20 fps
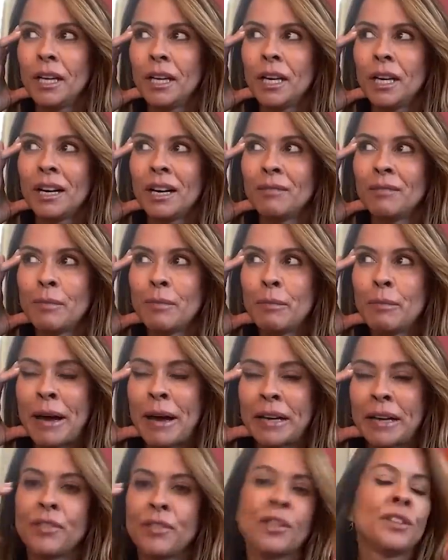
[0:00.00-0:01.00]

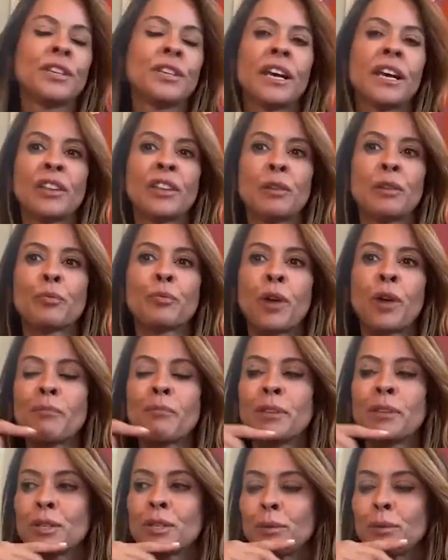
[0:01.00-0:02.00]
back in the day that brought
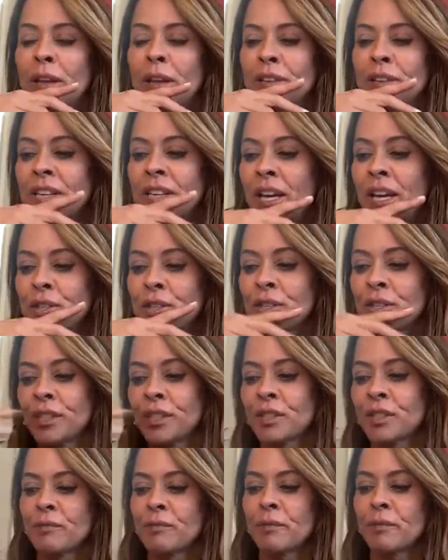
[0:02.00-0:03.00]
me to Los
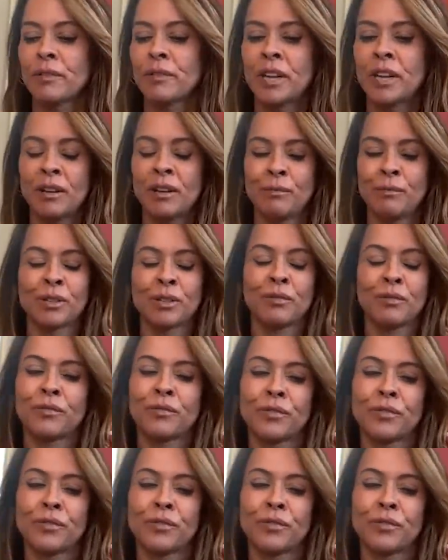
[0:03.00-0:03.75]
Angeles and it was